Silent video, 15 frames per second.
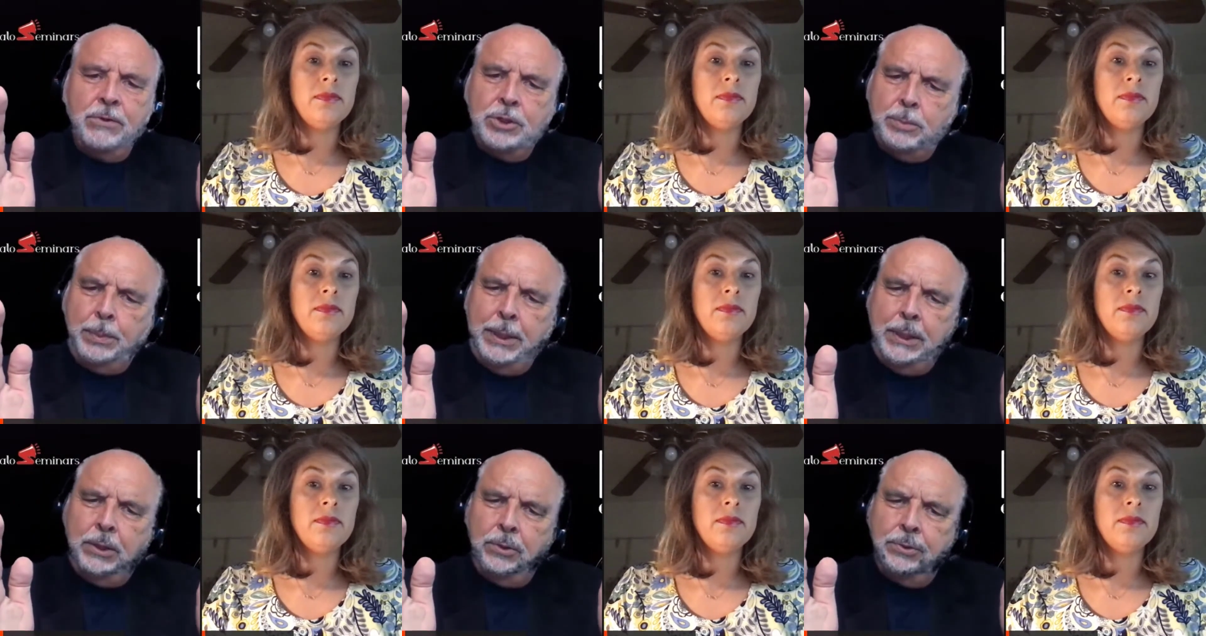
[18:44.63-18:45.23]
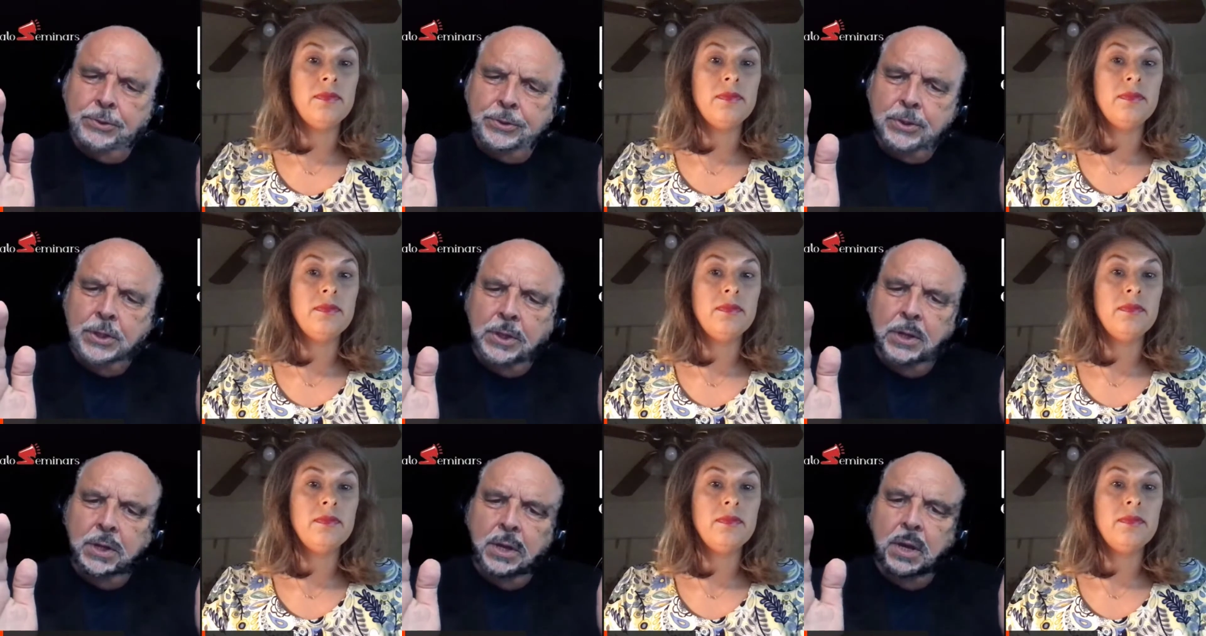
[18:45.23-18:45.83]
Speaker 1: for speakers,
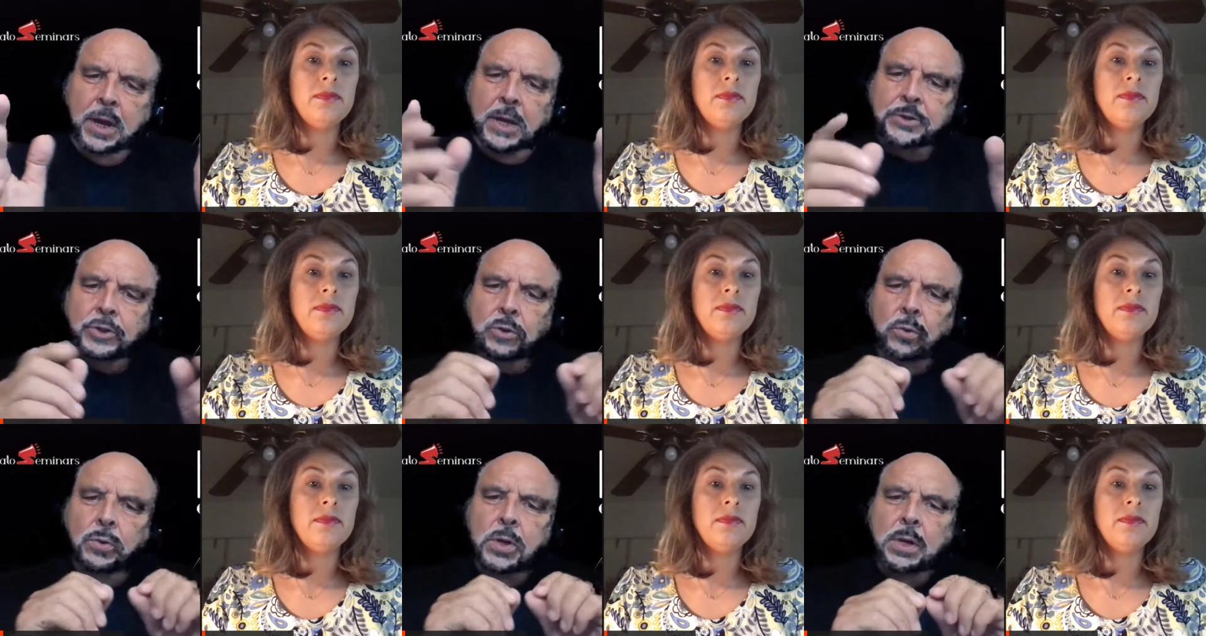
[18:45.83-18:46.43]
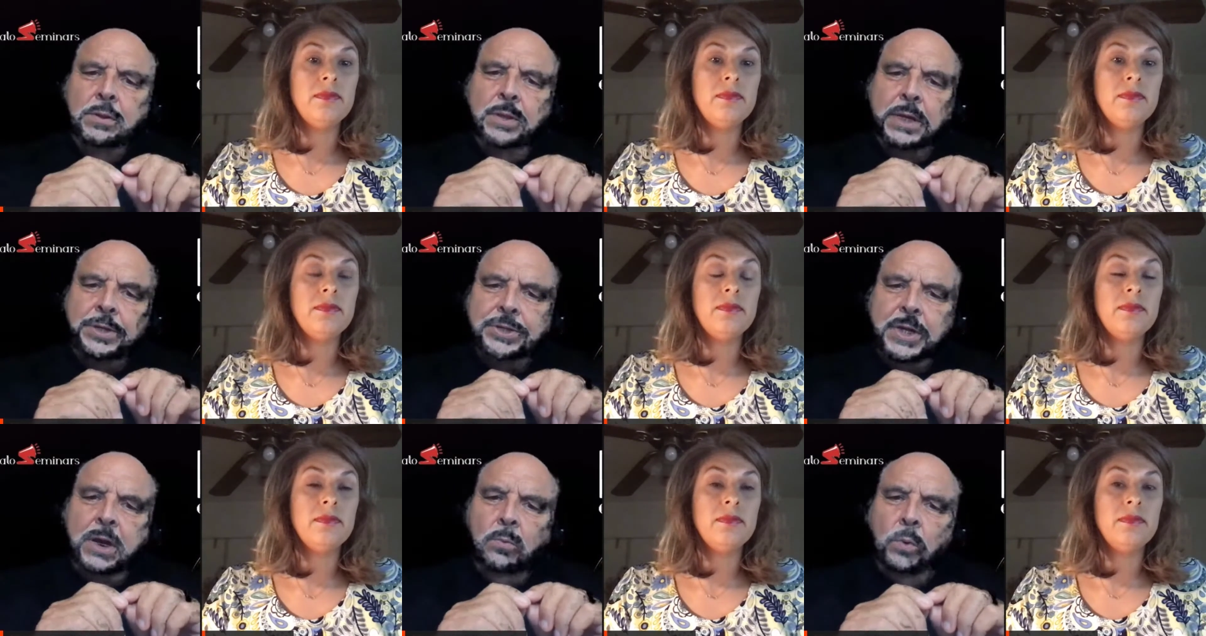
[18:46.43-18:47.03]
and so they
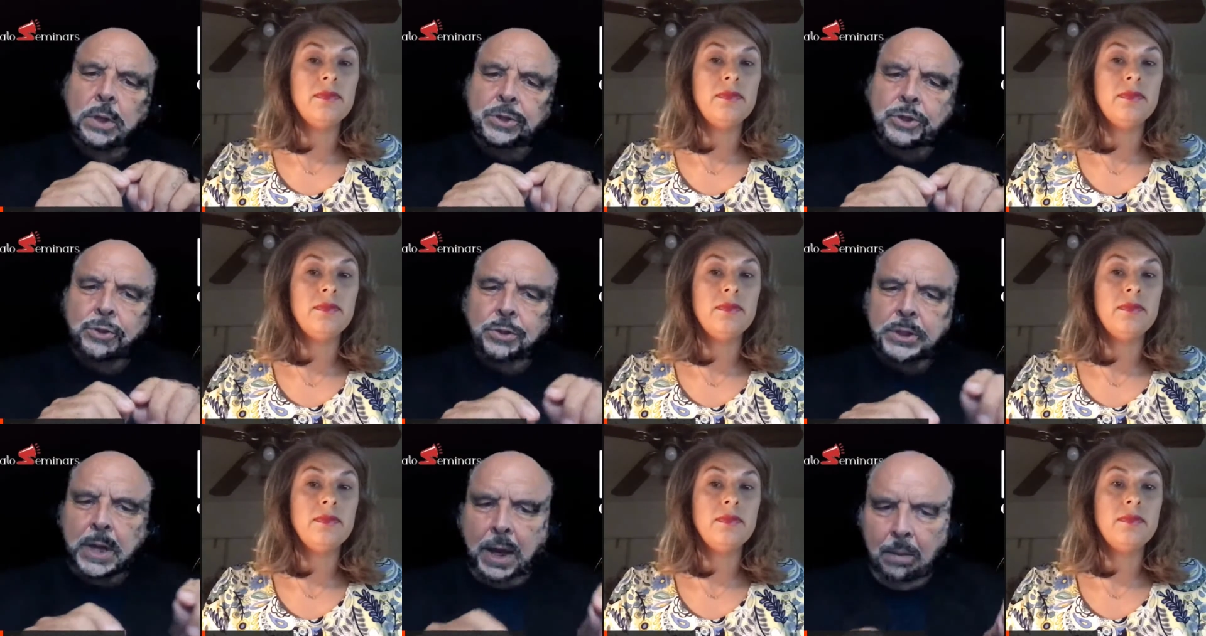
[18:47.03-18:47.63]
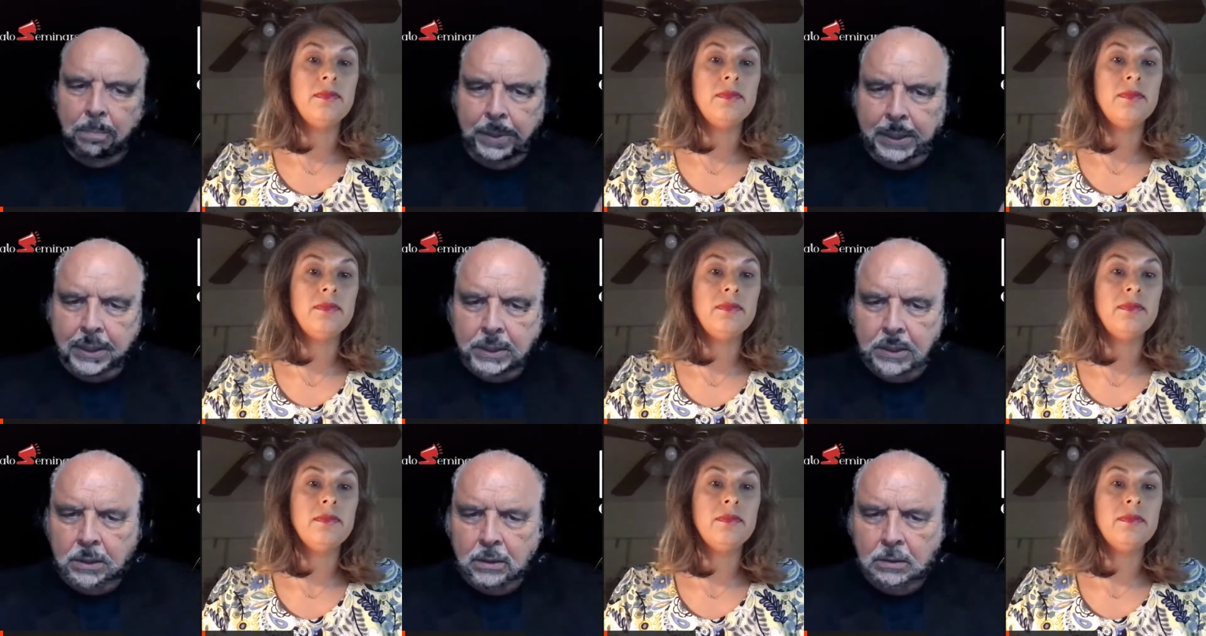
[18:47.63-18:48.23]
say what's your topic,
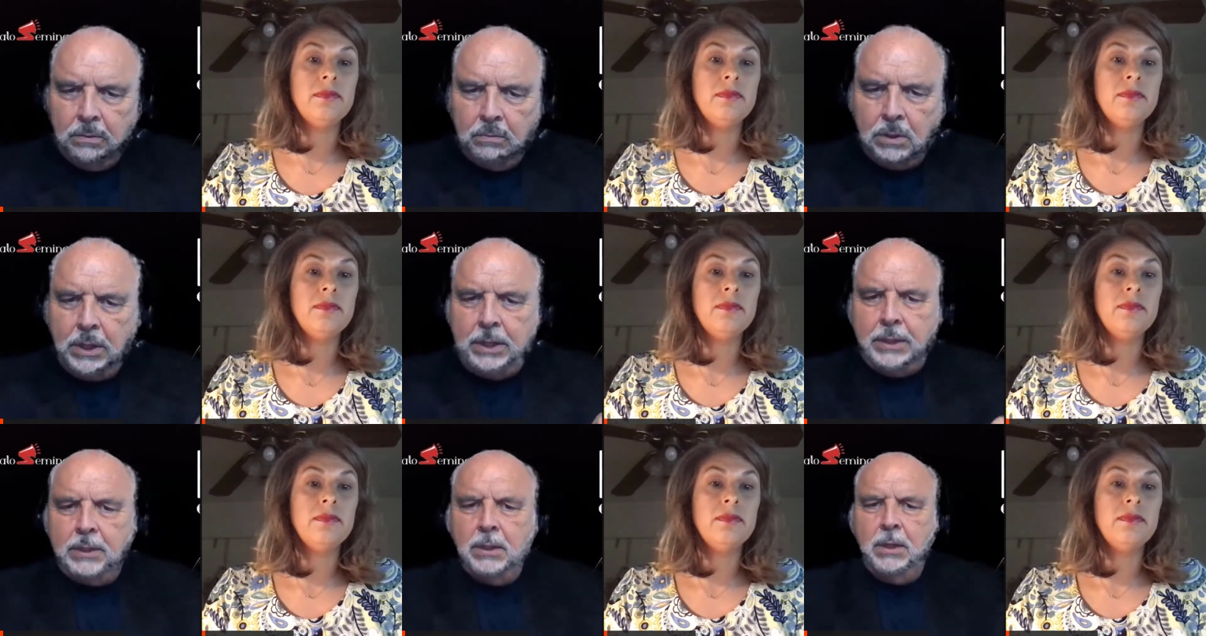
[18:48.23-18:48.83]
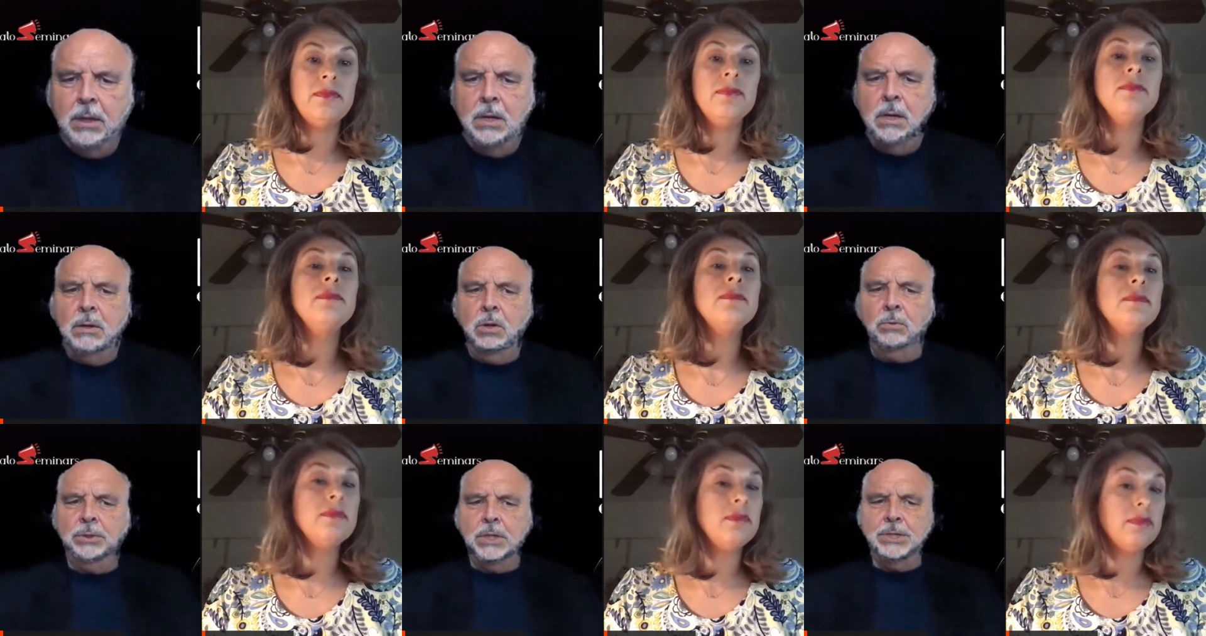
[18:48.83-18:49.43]
right?
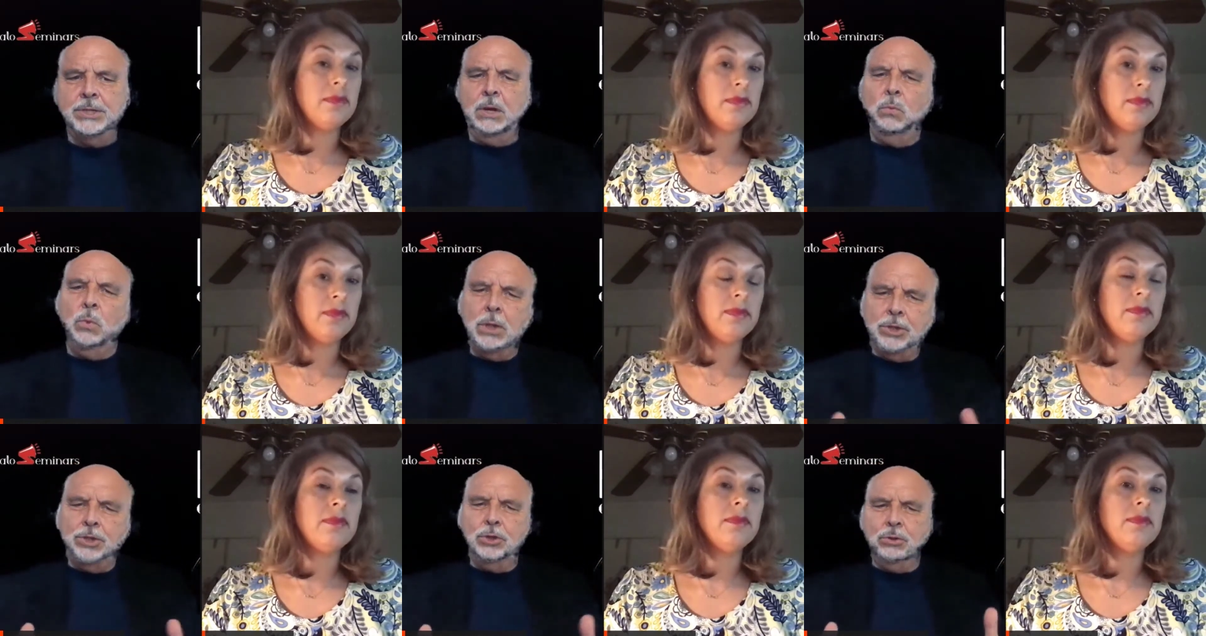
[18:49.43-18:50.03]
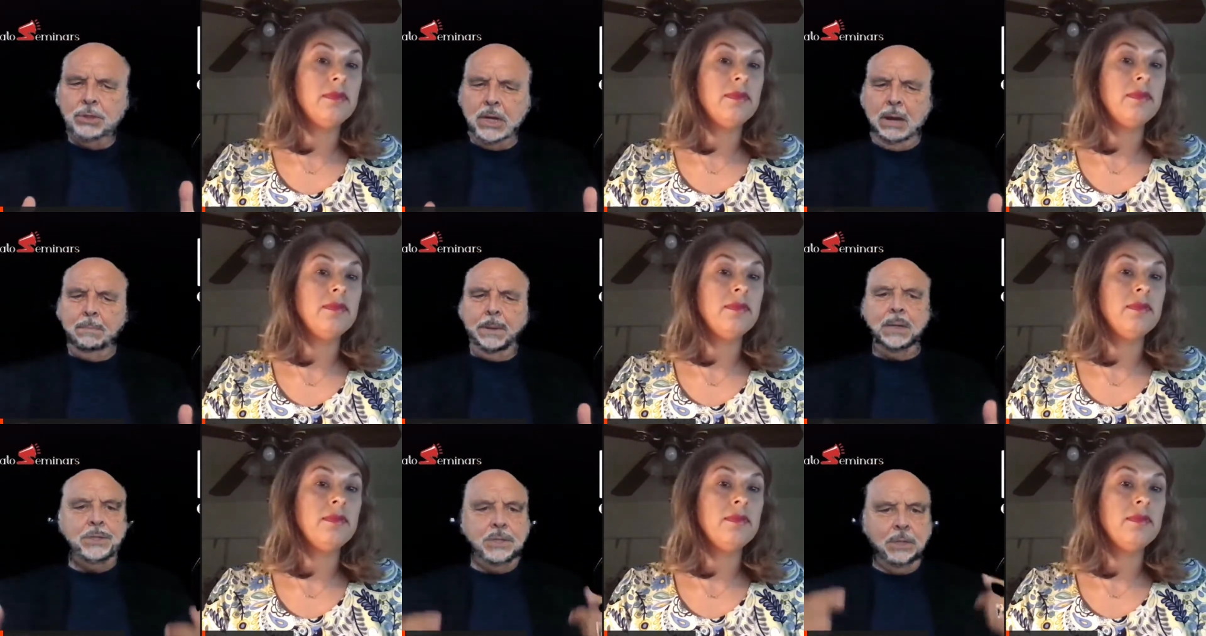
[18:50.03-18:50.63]
Don't they say what's your topic? I